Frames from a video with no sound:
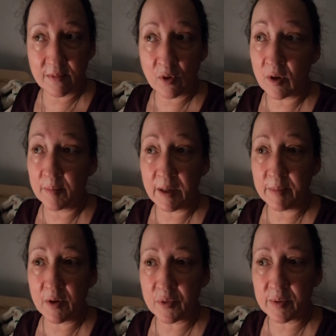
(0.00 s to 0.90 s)
or my
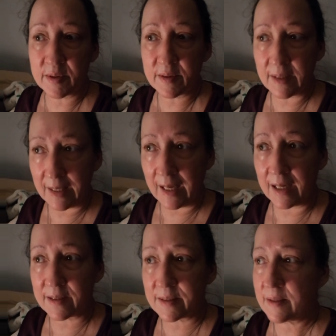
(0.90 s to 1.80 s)
mouth was
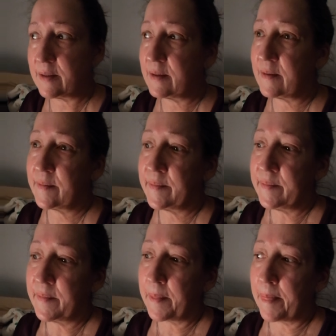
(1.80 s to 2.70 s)
lax.
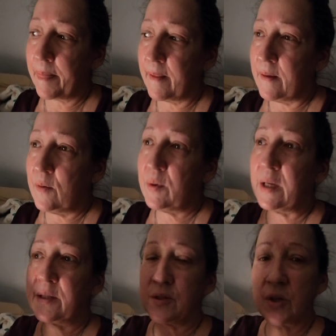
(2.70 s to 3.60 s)
When
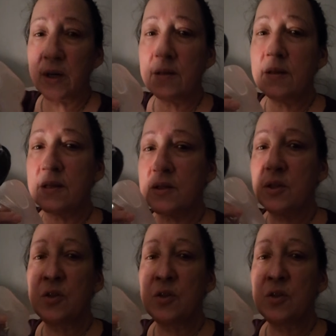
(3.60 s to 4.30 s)
I started this,